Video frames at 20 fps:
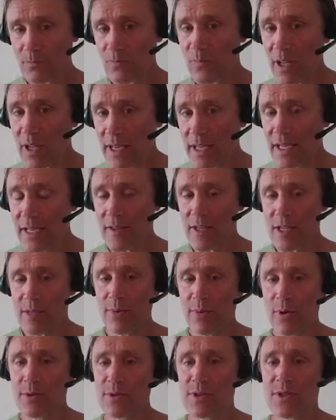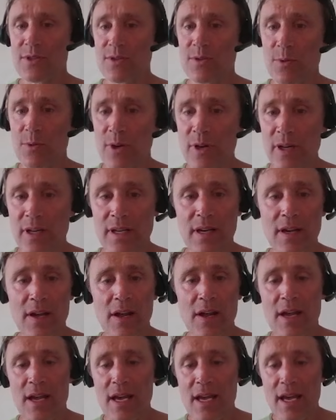getting these poses to work.
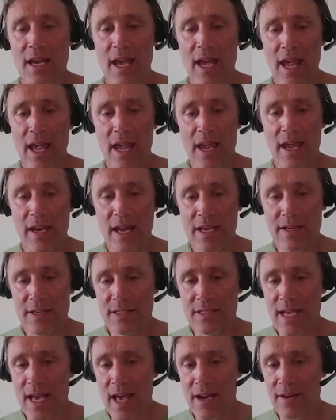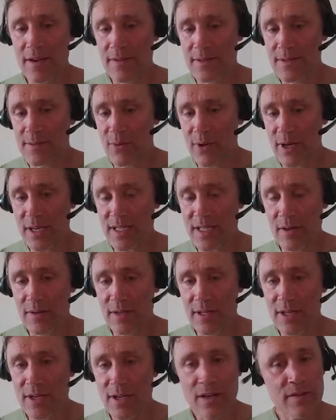And I just added this breakdown
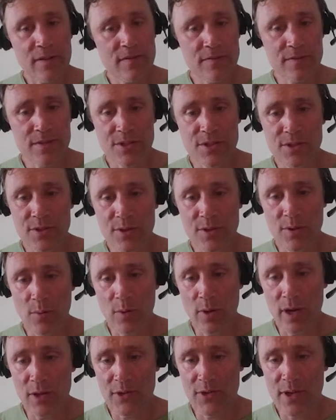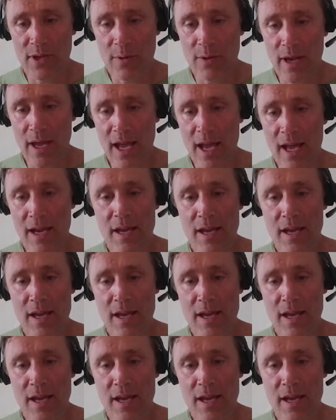here to show you what else I would add.